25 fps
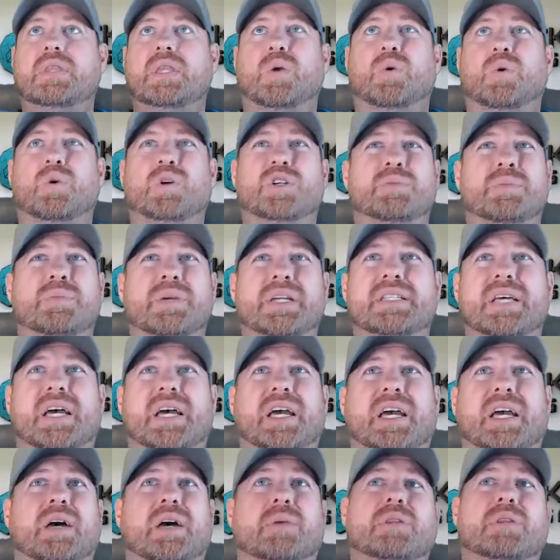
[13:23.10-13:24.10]
which means I
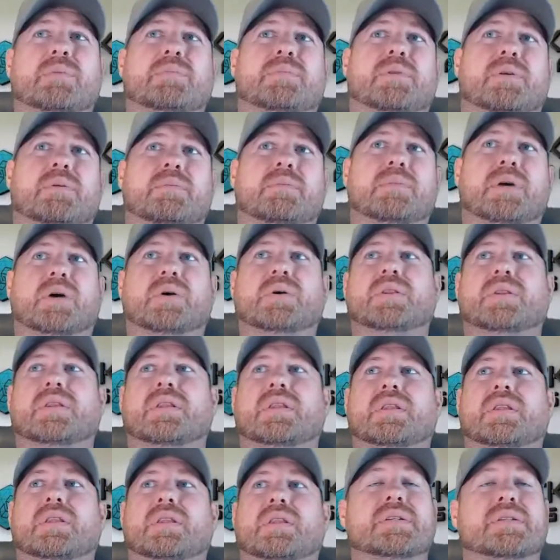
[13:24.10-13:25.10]
help them promote their
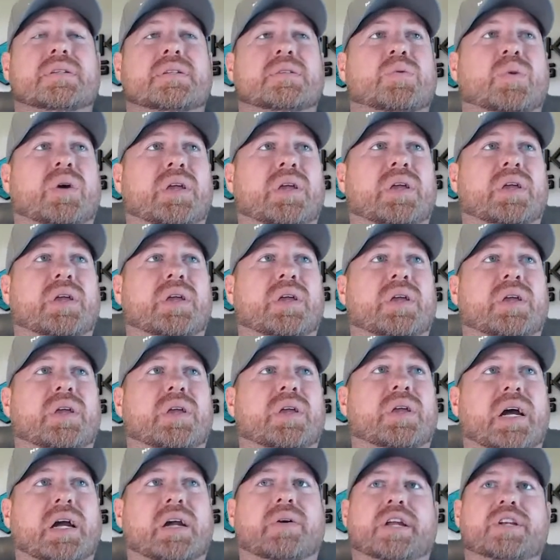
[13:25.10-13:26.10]
business, whether I create
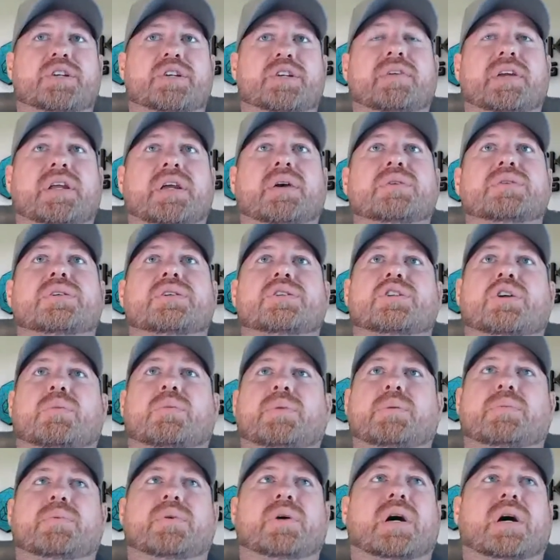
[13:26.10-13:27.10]
training videos to show
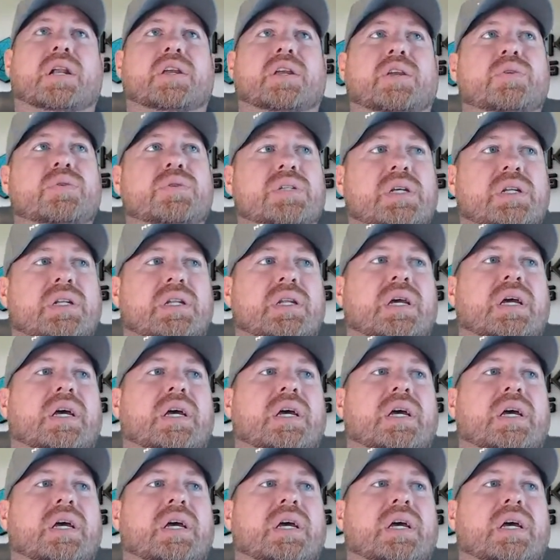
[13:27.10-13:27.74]
people how to use it,